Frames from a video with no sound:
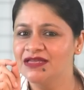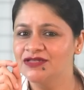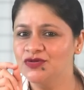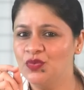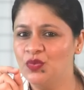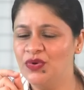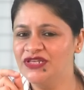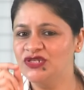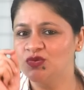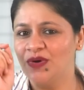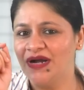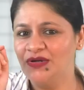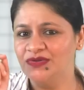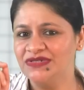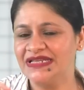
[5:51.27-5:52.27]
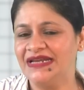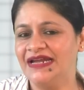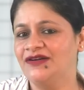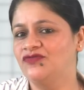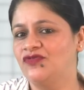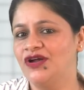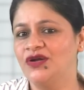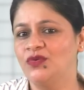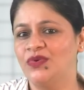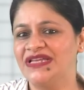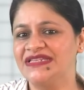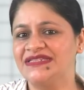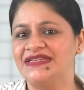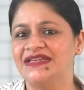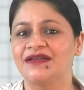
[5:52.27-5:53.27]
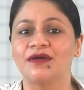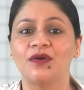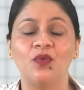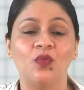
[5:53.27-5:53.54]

So which one to select for investing?